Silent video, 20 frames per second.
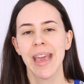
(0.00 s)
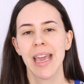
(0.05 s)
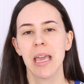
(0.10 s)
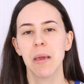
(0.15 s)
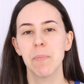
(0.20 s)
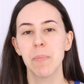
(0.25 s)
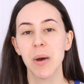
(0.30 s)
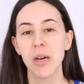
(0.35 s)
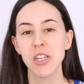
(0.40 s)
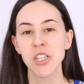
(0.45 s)

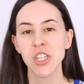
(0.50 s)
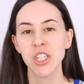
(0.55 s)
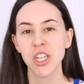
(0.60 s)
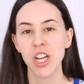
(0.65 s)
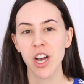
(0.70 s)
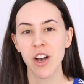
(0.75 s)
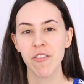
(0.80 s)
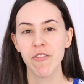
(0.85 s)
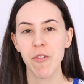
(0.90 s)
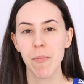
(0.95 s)
a bunch
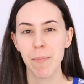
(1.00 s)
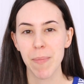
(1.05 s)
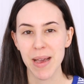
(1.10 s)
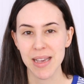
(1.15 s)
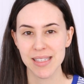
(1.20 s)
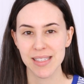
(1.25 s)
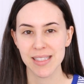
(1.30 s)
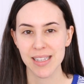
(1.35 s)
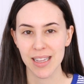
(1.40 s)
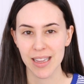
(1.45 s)
of
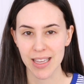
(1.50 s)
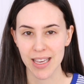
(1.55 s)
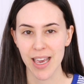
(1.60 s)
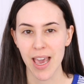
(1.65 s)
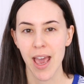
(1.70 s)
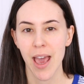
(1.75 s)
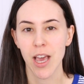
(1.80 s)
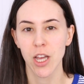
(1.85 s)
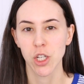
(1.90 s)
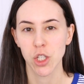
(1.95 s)

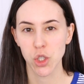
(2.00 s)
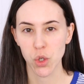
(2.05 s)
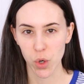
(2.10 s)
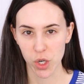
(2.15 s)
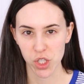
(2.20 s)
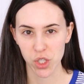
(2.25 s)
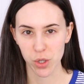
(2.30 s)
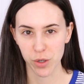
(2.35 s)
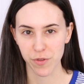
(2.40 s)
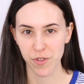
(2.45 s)
best-selling
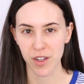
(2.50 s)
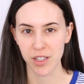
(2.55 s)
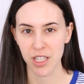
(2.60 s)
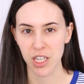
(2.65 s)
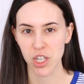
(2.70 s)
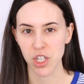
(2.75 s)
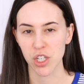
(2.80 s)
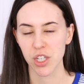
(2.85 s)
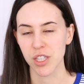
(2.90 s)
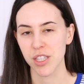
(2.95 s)
drugstore
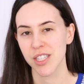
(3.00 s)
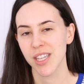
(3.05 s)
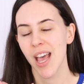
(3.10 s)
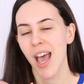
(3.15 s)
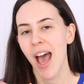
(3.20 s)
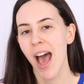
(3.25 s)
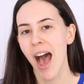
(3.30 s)
foundations.